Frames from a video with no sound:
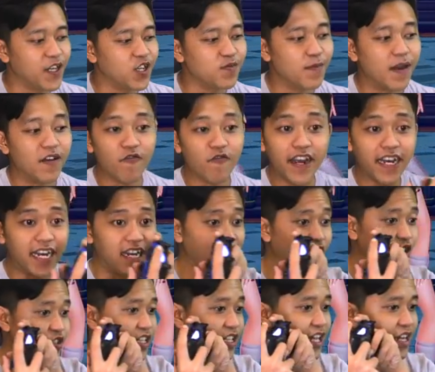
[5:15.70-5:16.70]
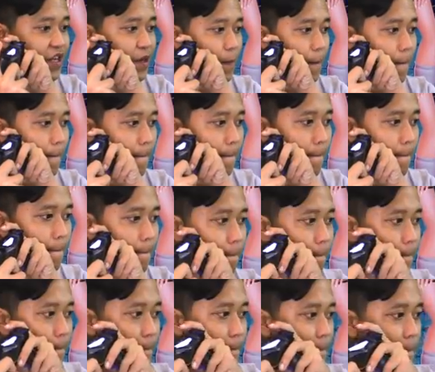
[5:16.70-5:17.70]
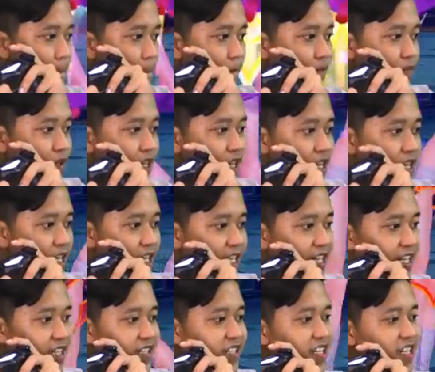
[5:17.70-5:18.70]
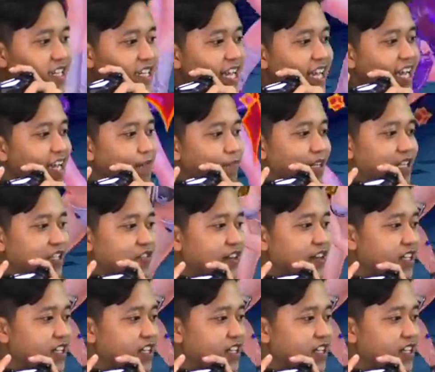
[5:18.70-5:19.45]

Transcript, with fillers: I use my right analog stick, it hits her. Yeah, that's